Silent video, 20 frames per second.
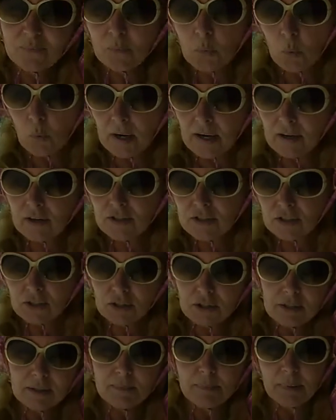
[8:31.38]
where's a
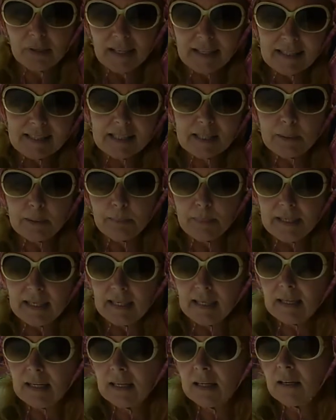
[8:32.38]
good place to
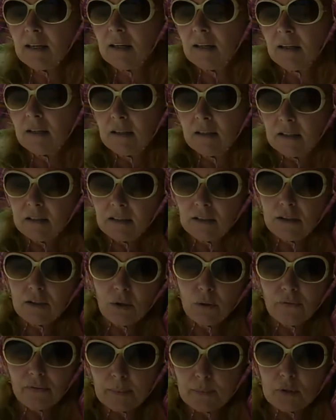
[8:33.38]
be,
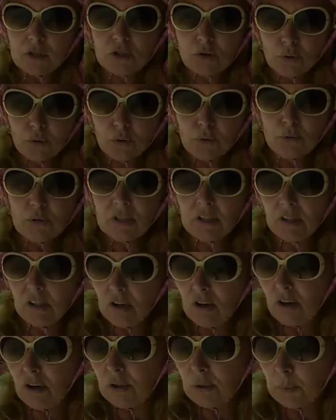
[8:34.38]
if I'm just cruising
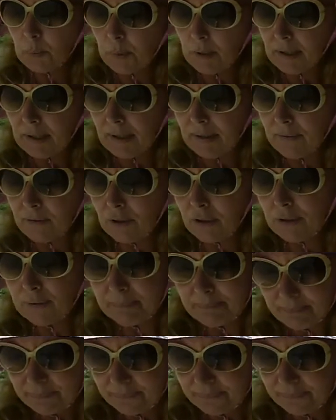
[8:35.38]
along or whatever,